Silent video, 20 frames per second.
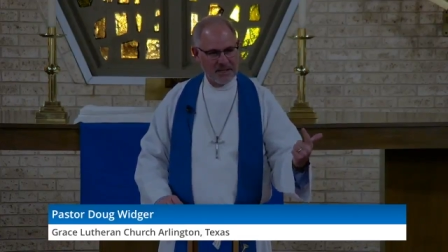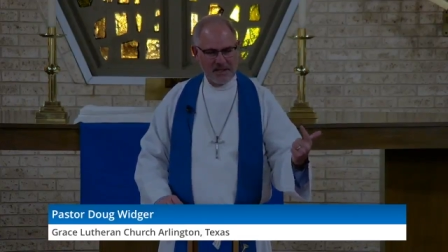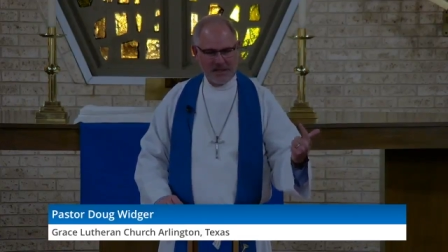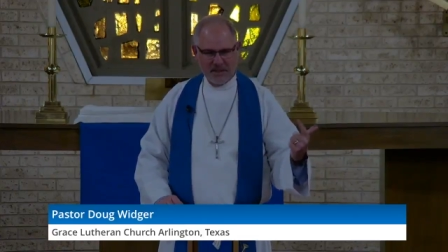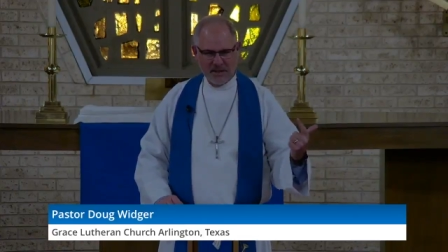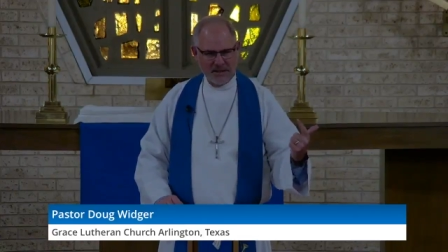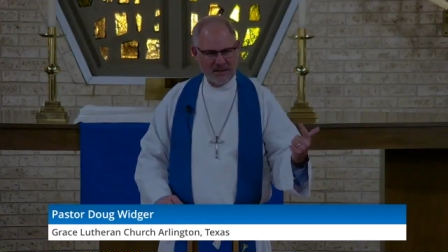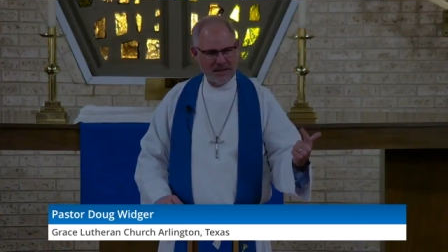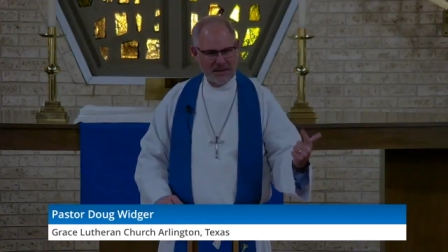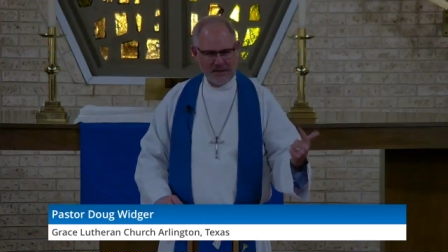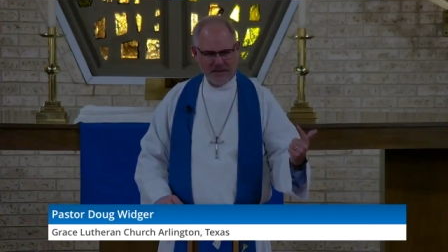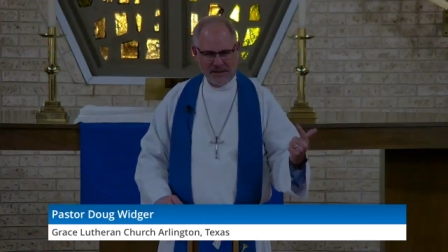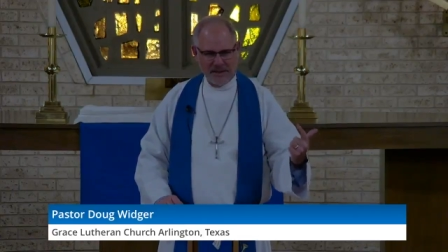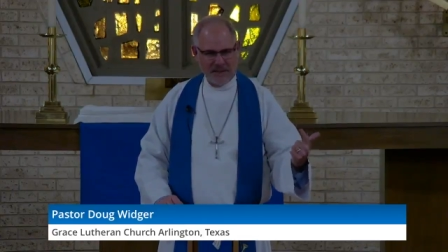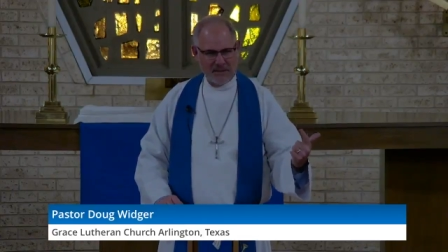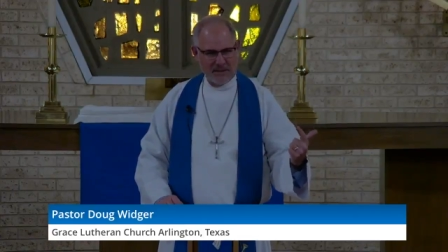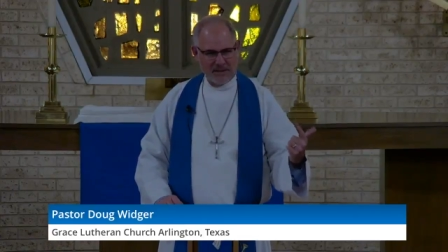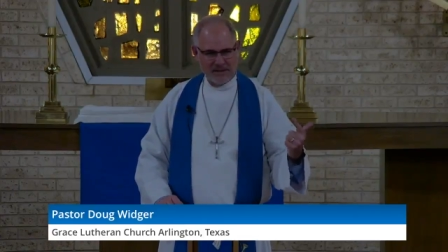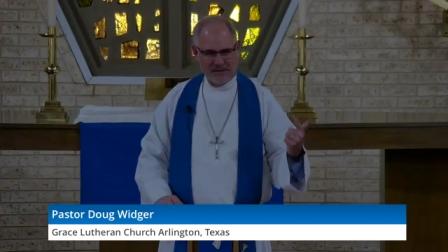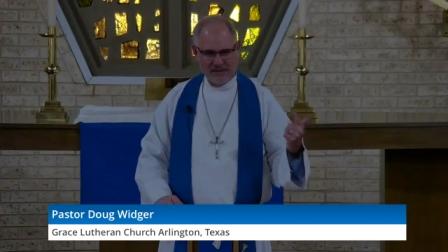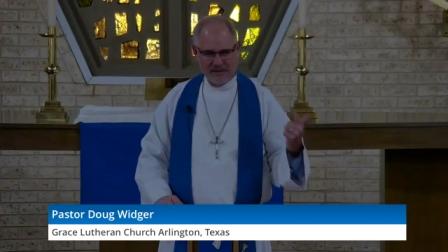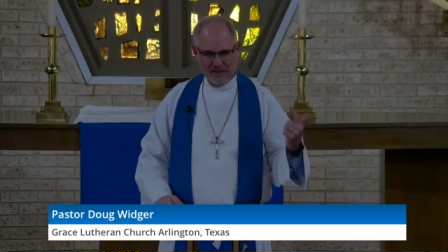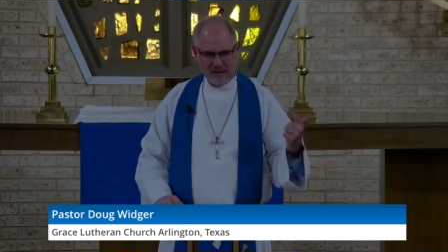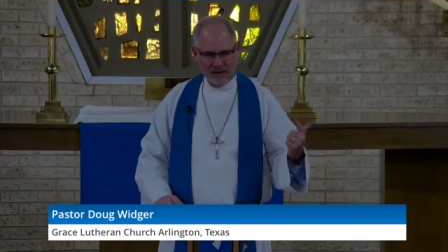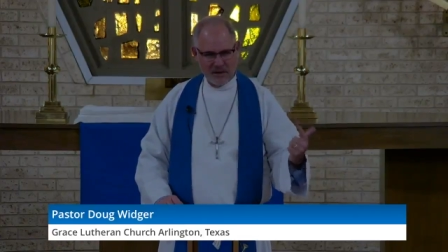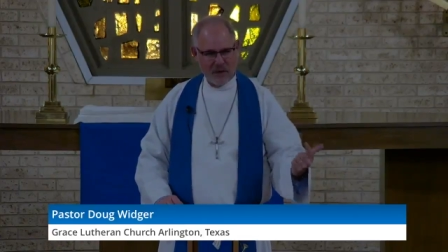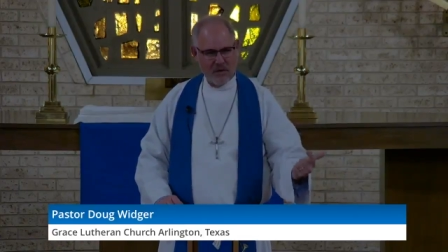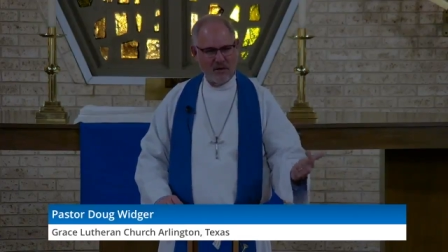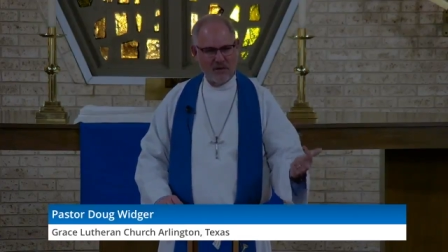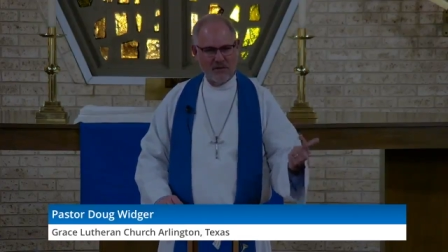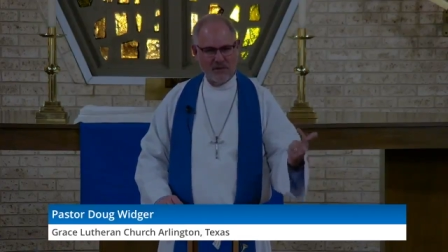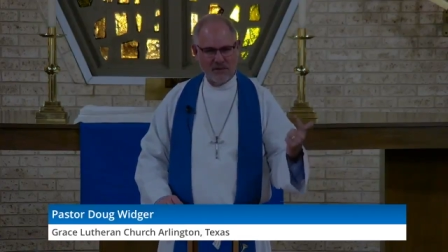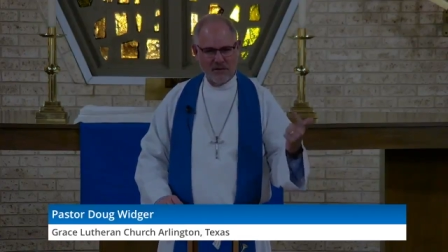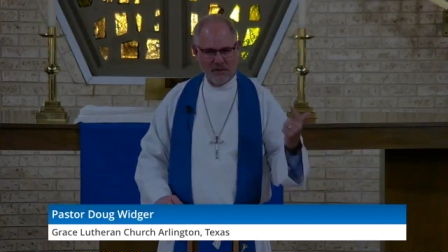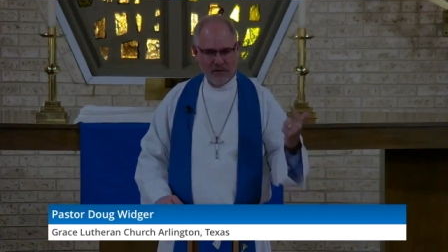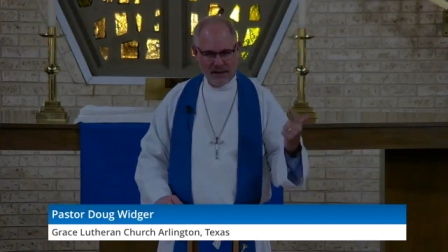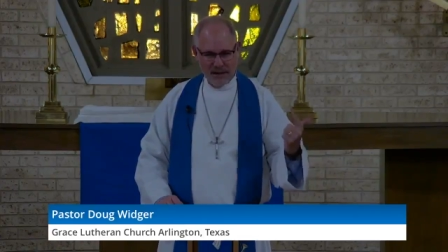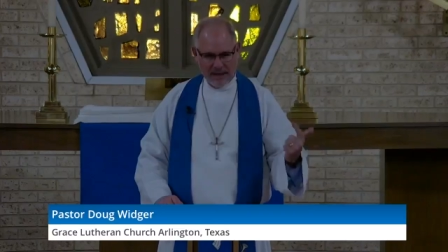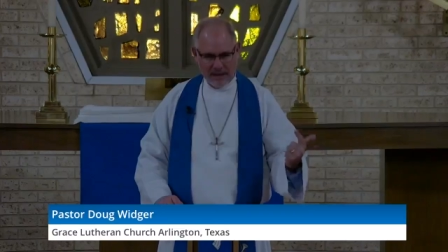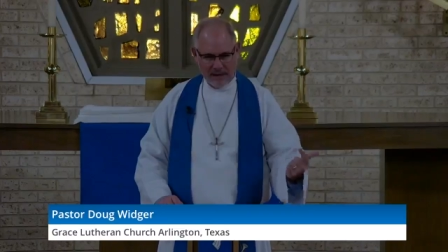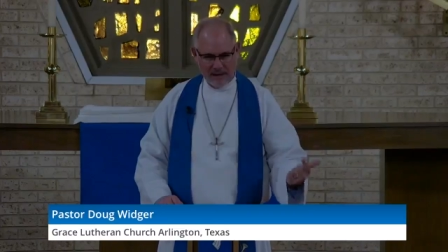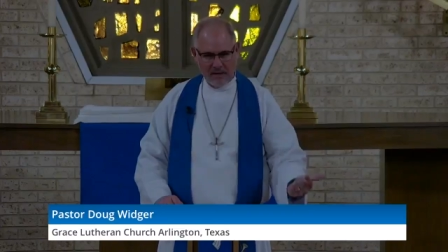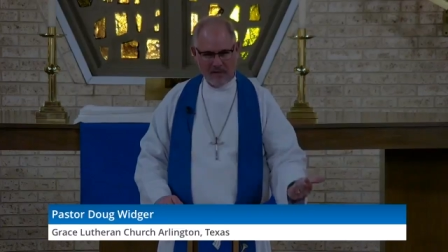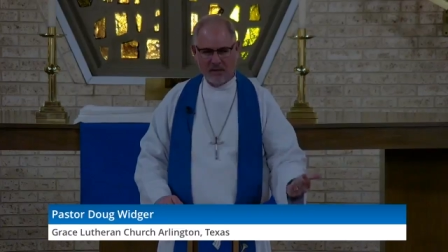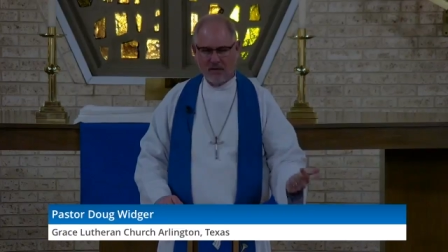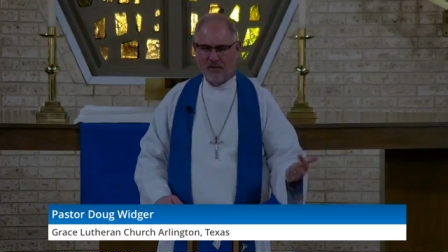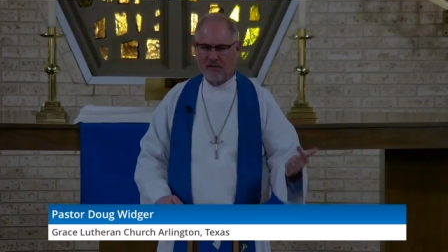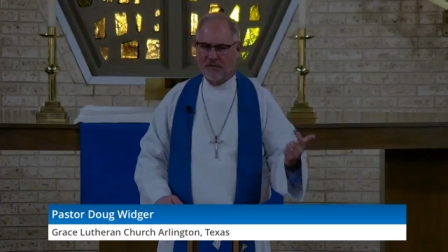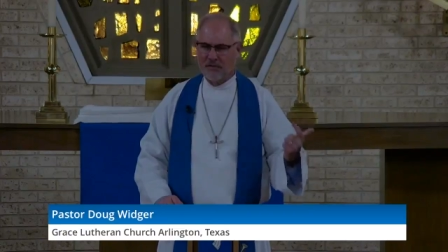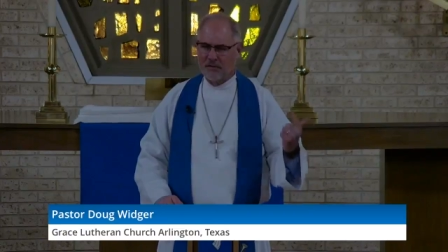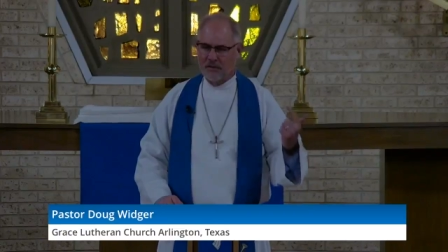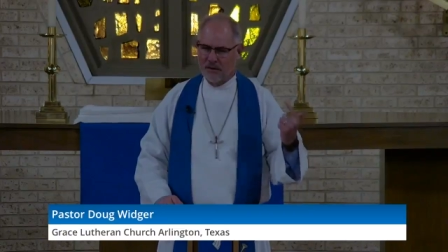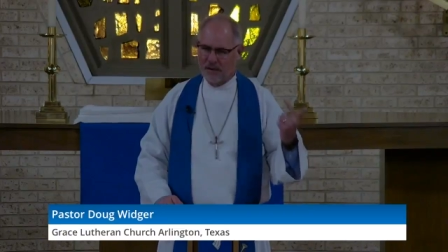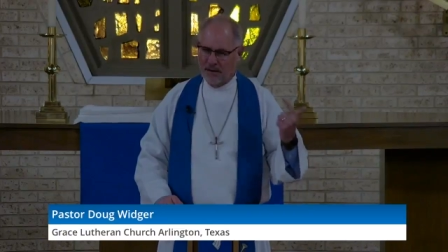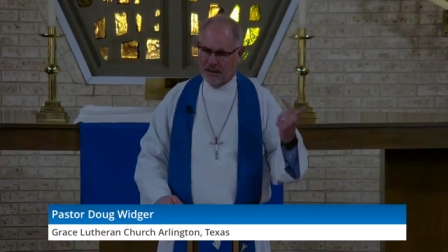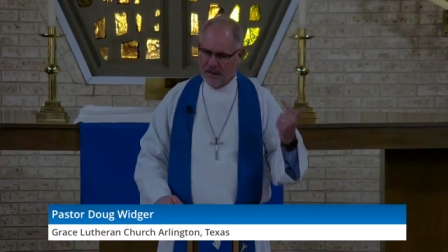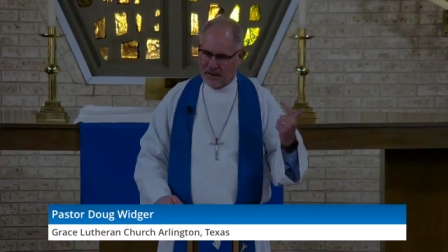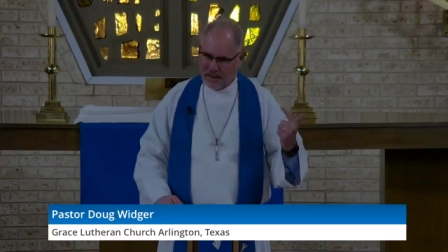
You need to hear that message over and over